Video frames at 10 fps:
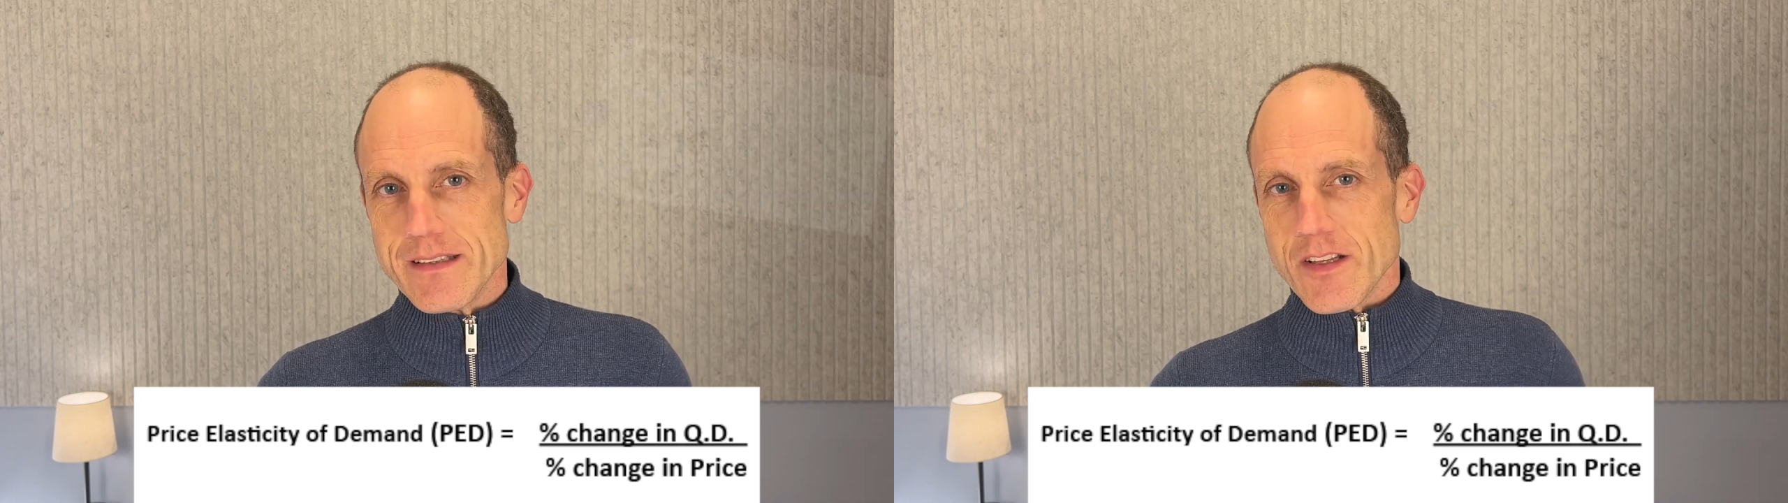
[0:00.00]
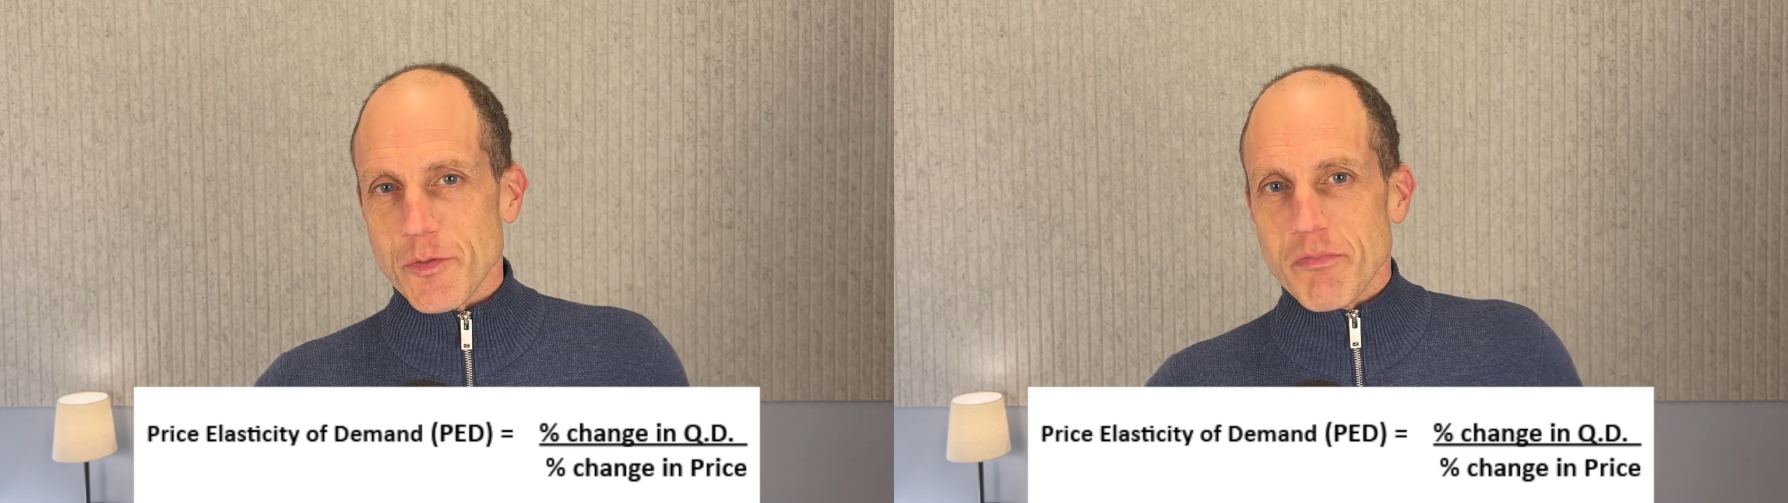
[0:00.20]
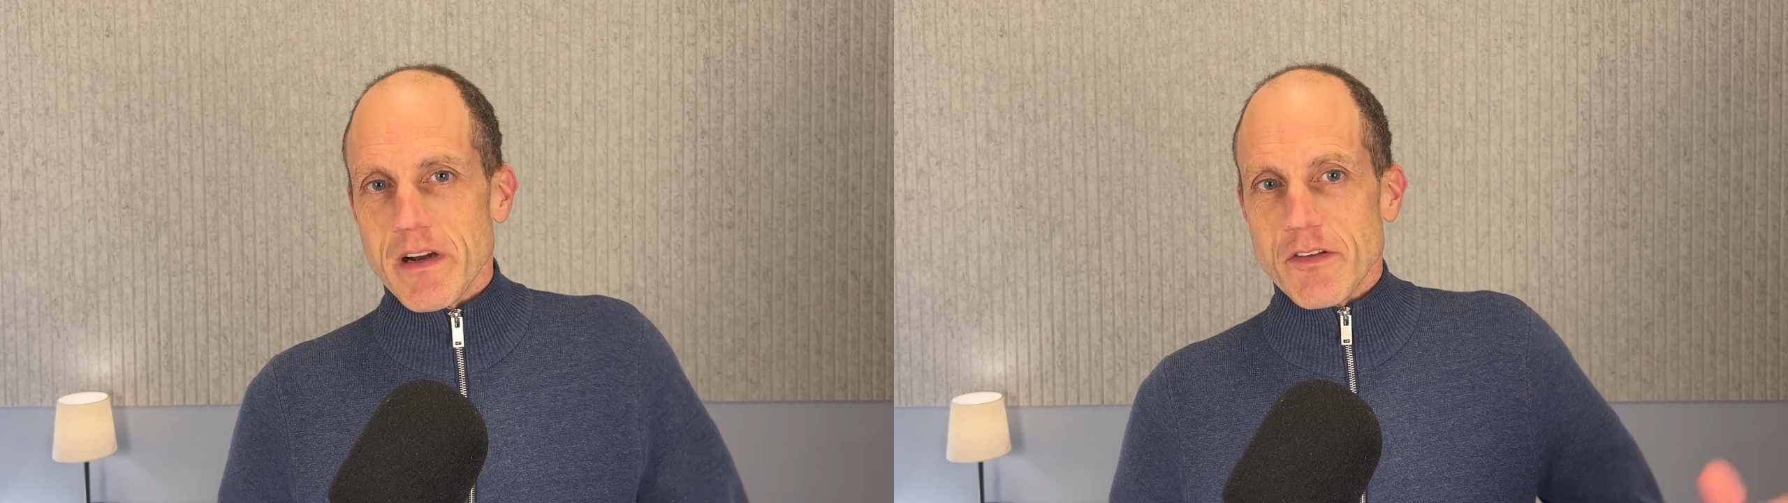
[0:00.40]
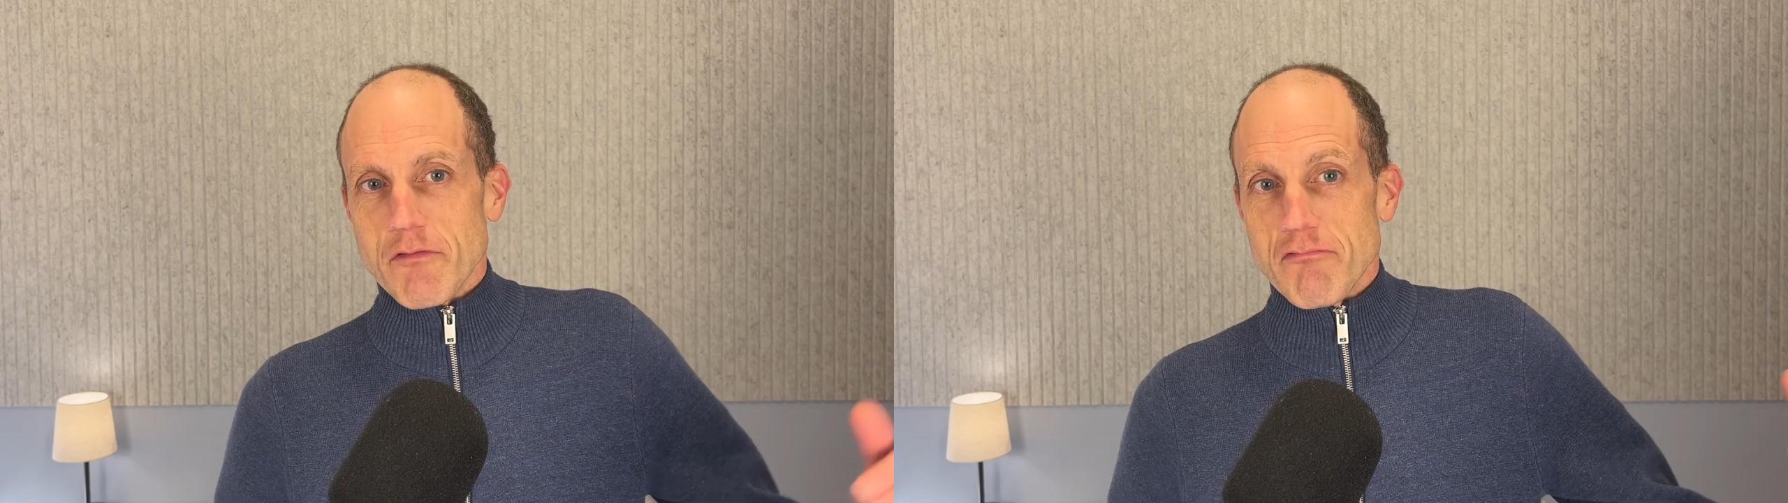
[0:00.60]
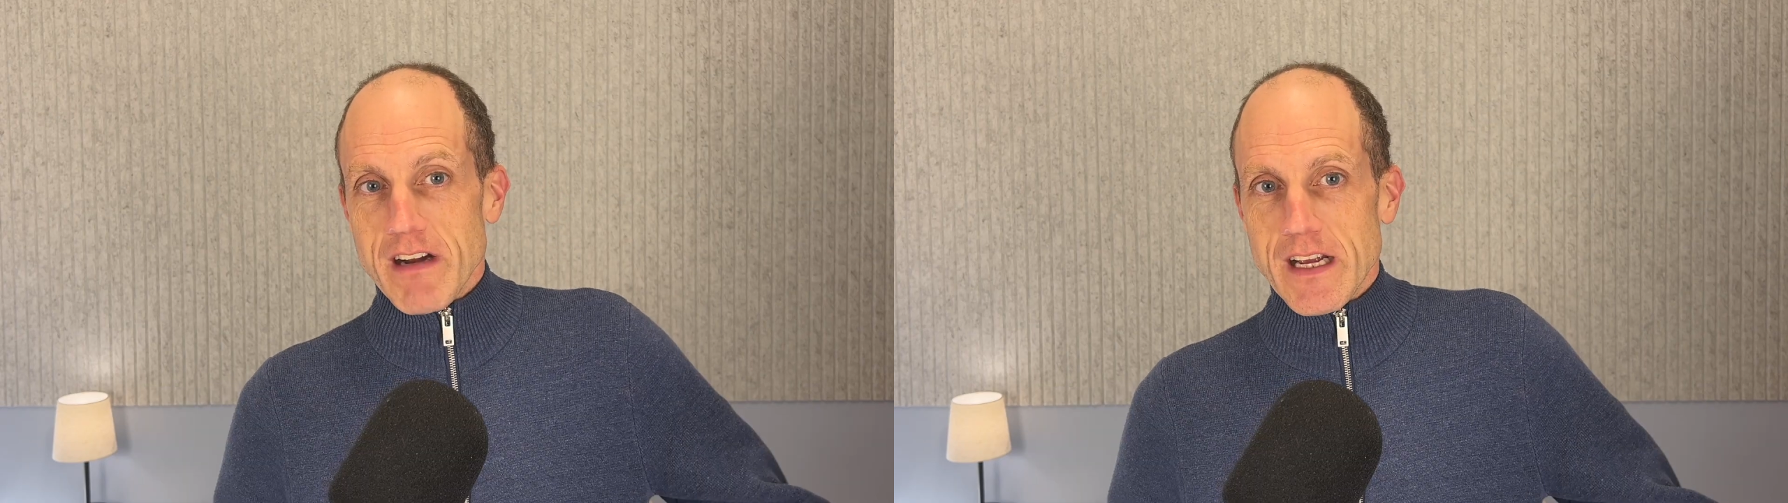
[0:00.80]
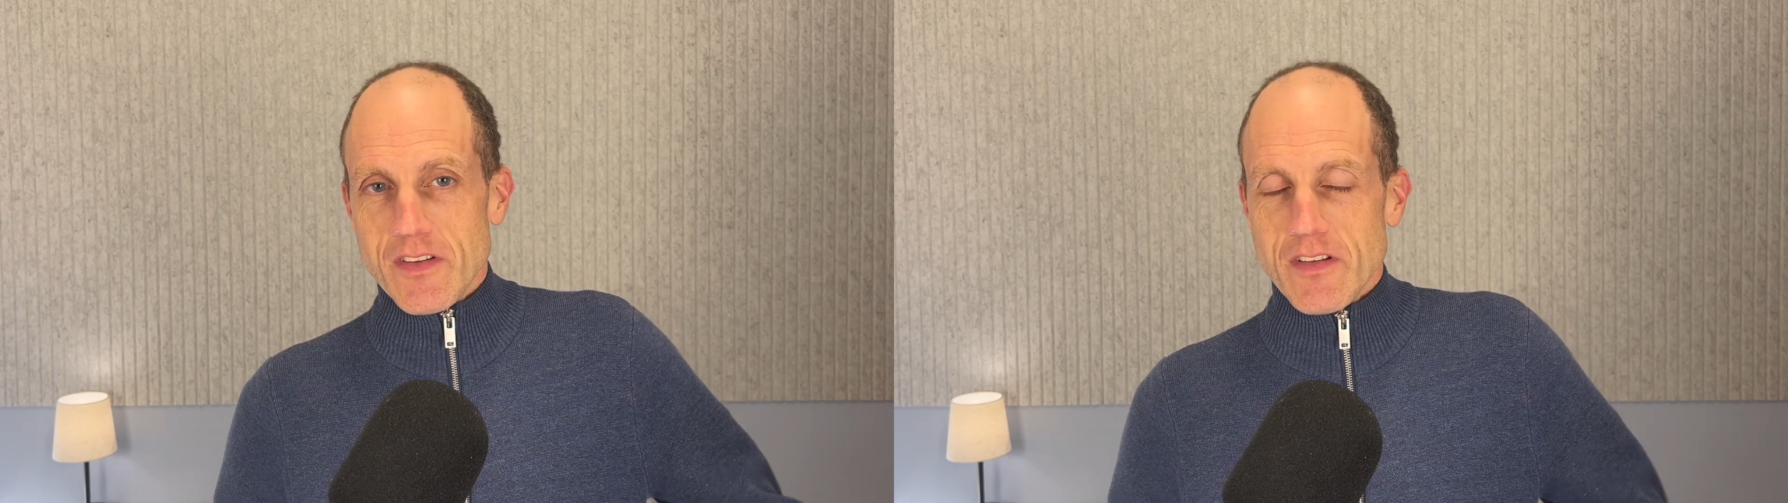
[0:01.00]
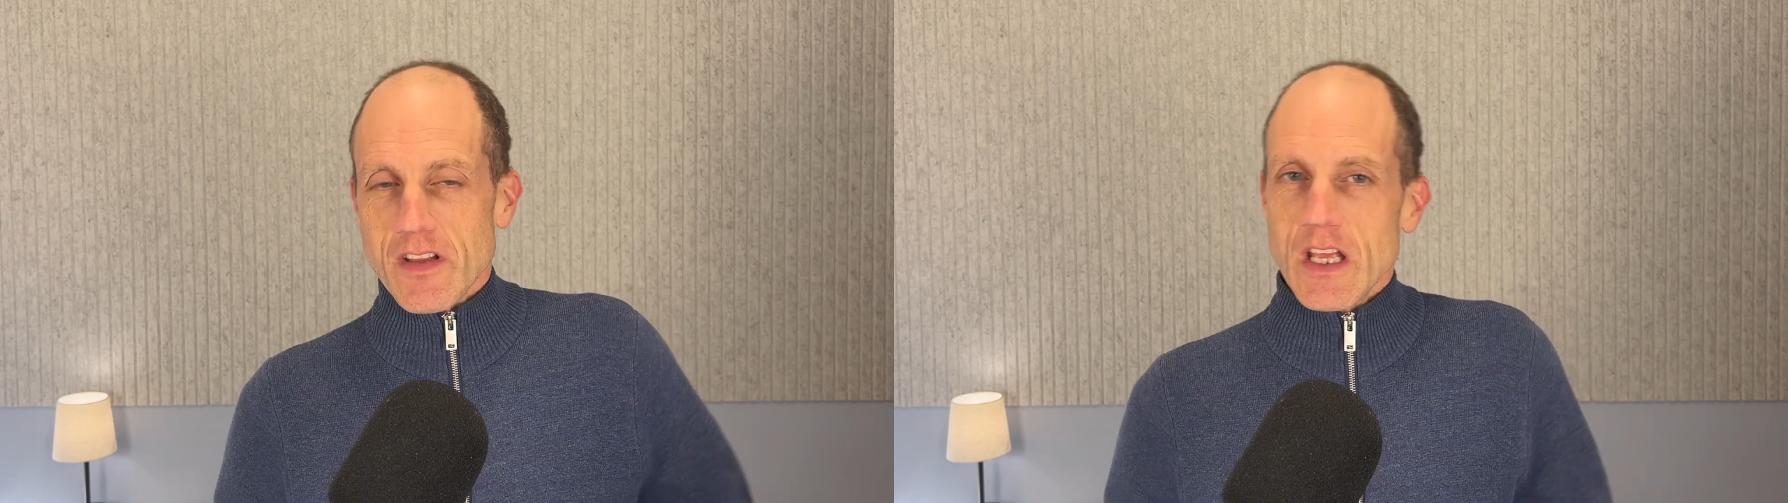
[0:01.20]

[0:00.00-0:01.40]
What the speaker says: As price rises,